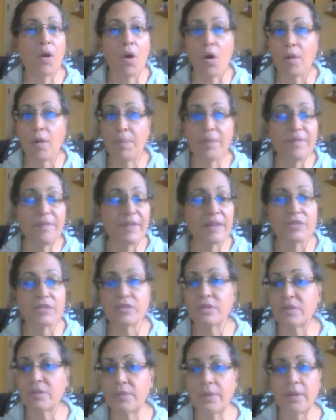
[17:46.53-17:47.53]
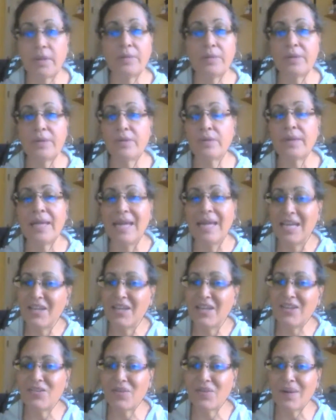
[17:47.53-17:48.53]
we're all professionals and we know what we're doing,
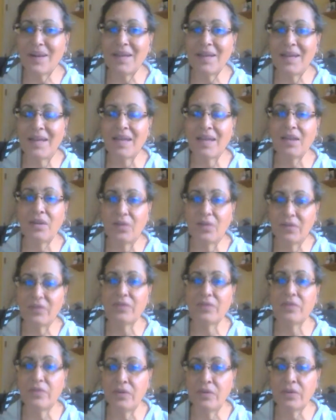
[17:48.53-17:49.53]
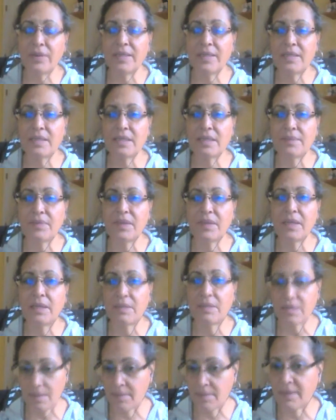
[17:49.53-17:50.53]
you're trying to get used to doing something
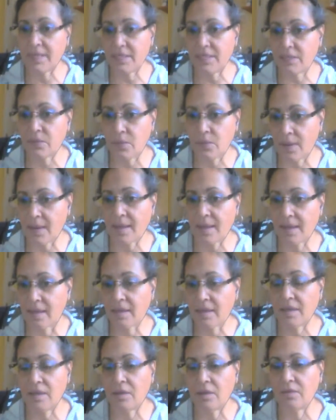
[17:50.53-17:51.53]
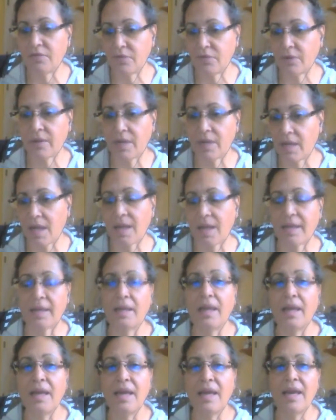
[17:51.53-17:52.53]
somebody's way, you know, for the client.
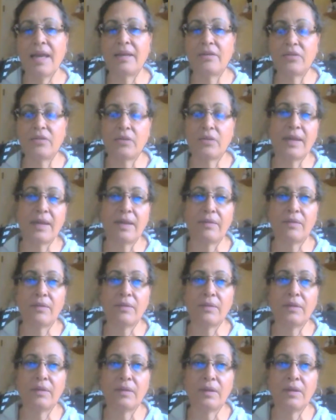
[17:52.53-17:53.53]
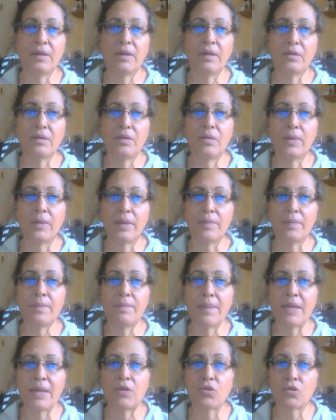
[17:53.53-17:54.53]
And so that, you know, you want to
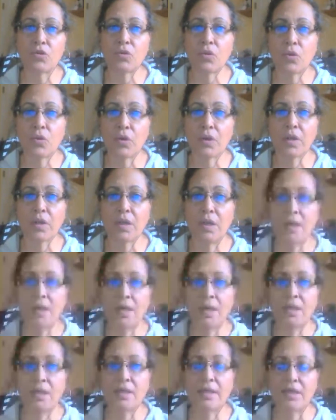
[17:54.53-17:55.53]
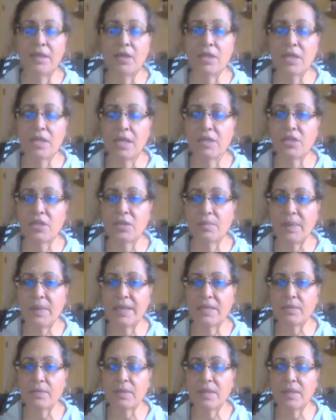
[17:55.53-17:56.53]
make sure that you're touching
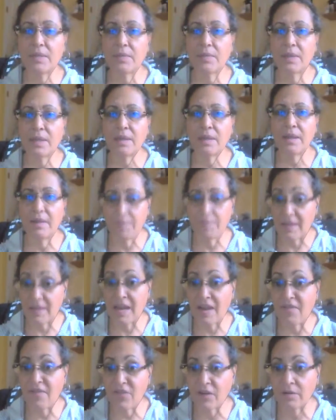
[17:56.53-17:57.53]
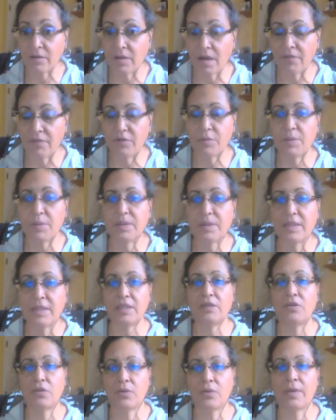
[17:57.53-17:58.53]
base with them and they feel comfortable that they're
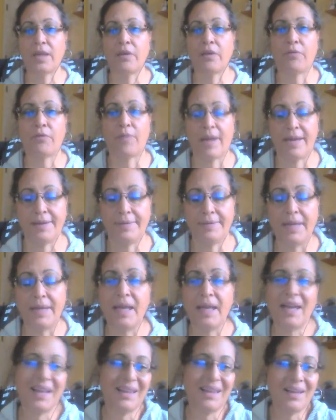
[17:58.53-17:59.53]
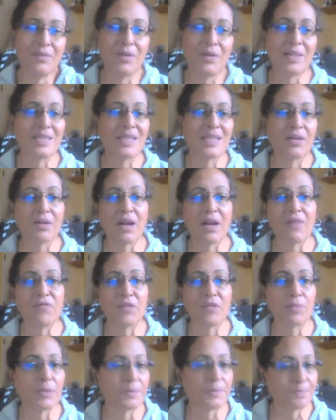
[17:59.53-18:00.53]
doing it right. Then once they're
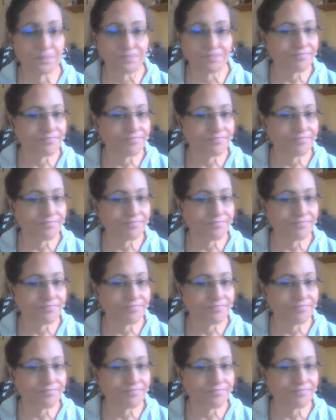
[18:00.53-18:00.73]
comfortable,